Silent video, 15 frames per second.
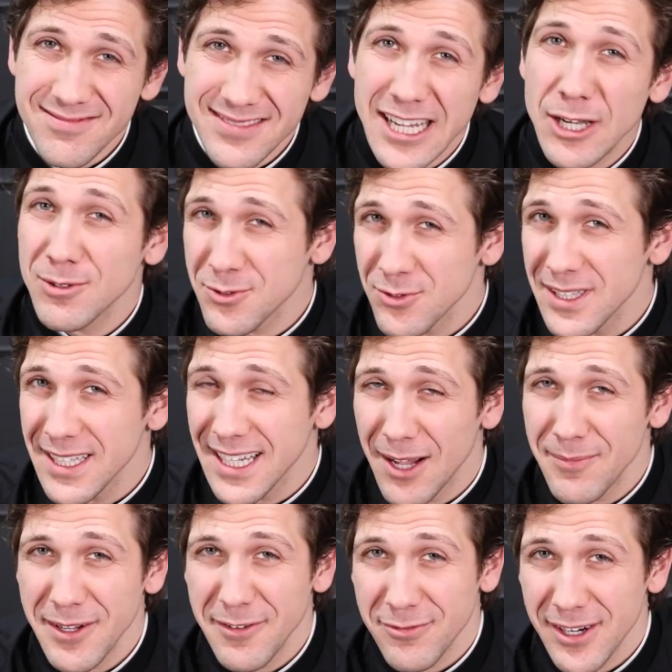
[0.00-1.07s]
that it was really
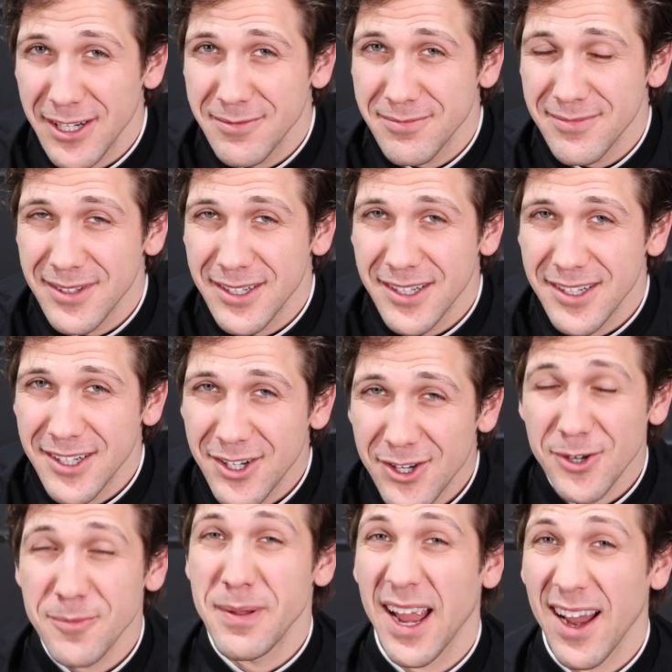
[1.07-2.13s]
coming from
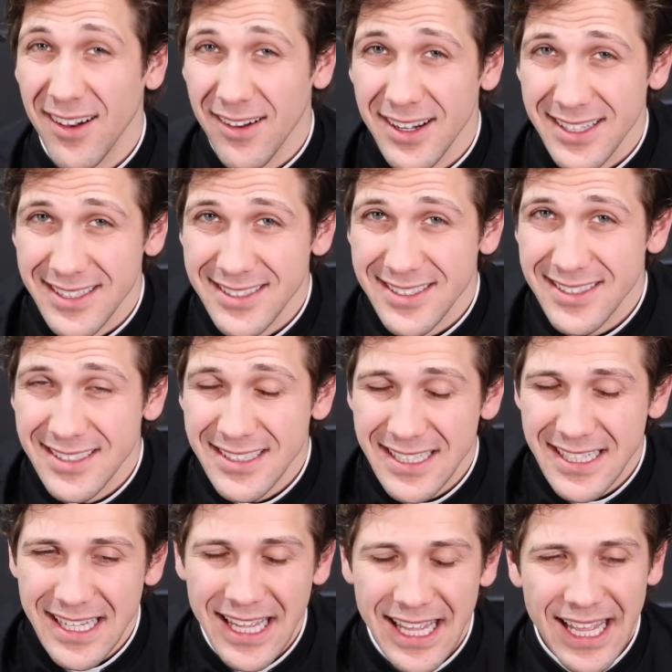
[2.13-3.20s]
her parents.
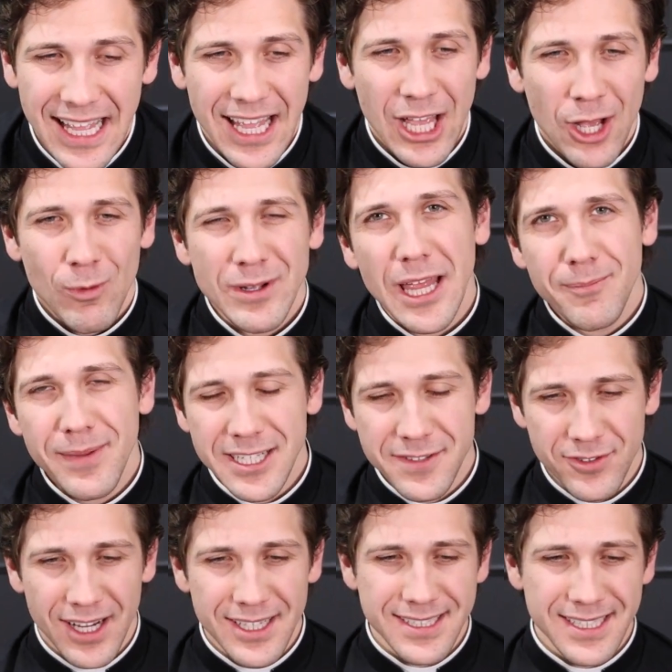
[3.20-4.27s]
What that means
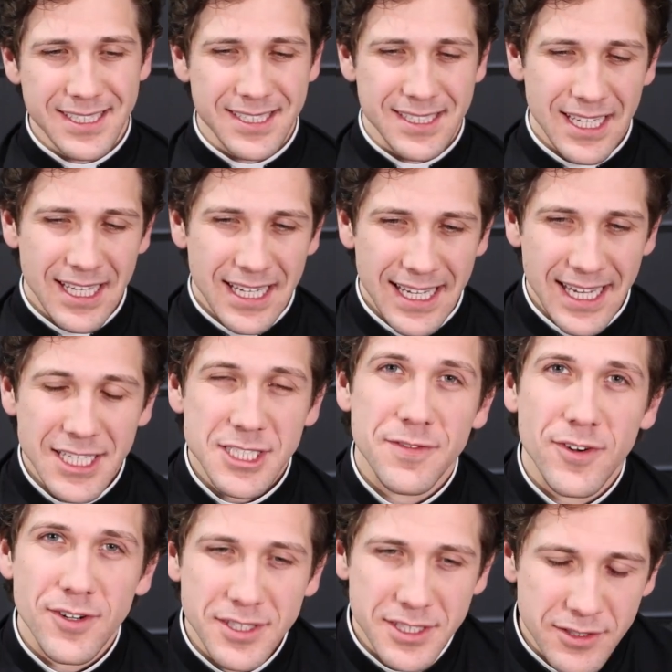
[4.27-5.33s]
for us is
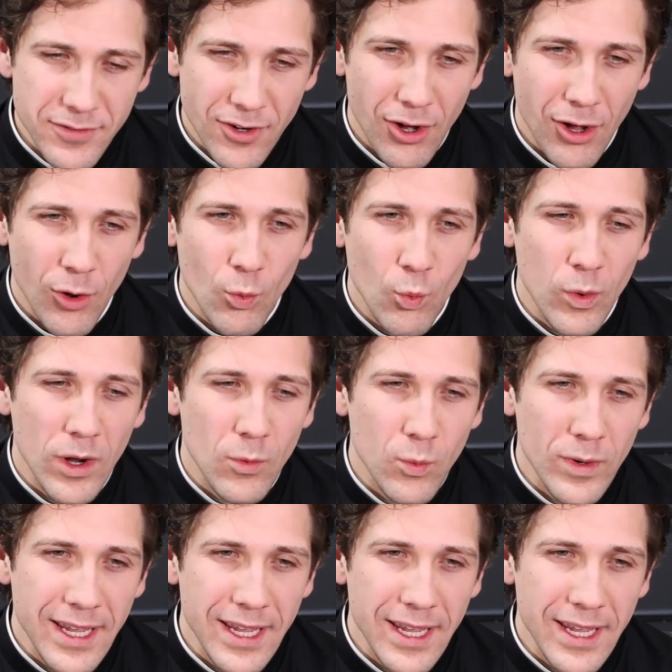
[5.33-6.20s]
first of all,